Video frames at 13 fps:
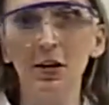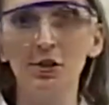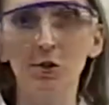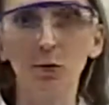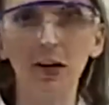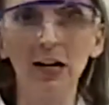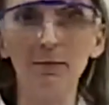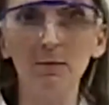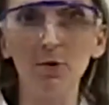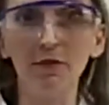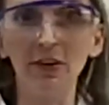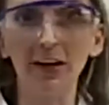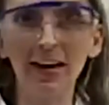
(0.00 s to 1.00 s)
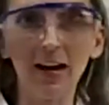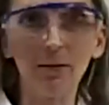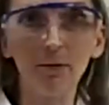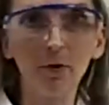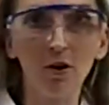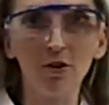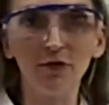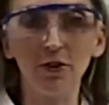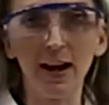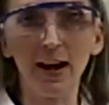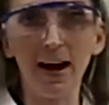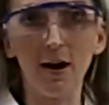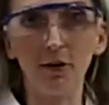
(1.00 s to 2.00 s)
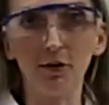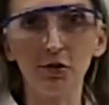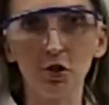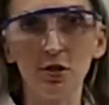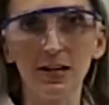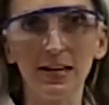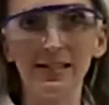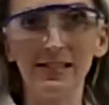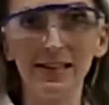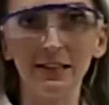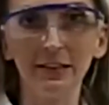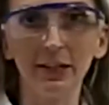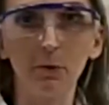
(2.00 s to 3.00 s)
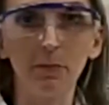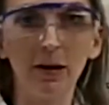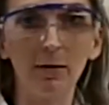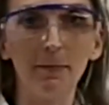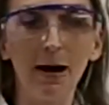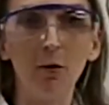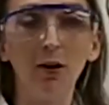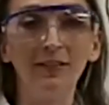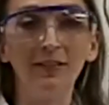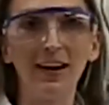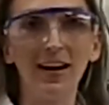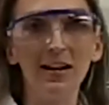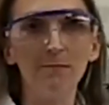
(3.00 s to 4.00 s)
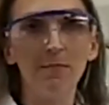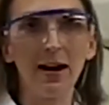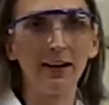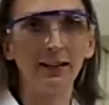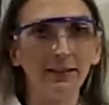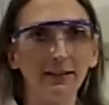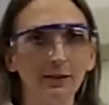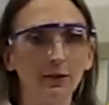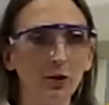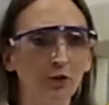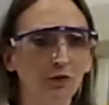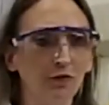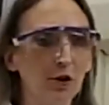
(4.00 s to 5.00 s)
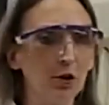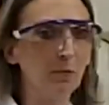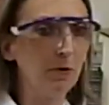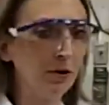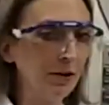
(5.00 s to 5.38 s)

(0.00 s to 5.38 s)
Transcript: So we're going to move the camera over now so you can see a little bit about what's in my fume hood.